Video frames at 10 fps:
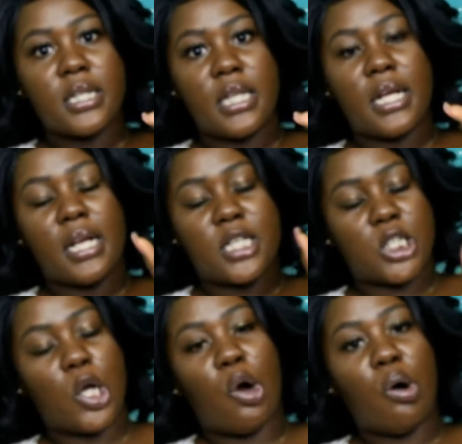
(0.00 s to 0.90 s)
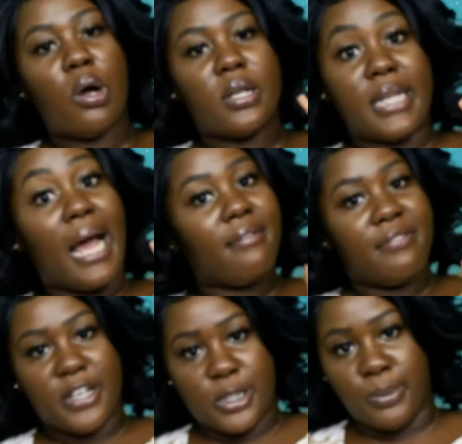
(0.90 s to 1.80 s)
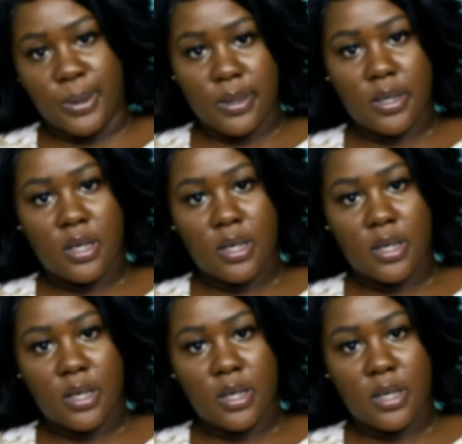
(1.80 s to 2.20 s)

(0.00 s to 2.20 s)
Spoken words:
Then I saw that Facebook.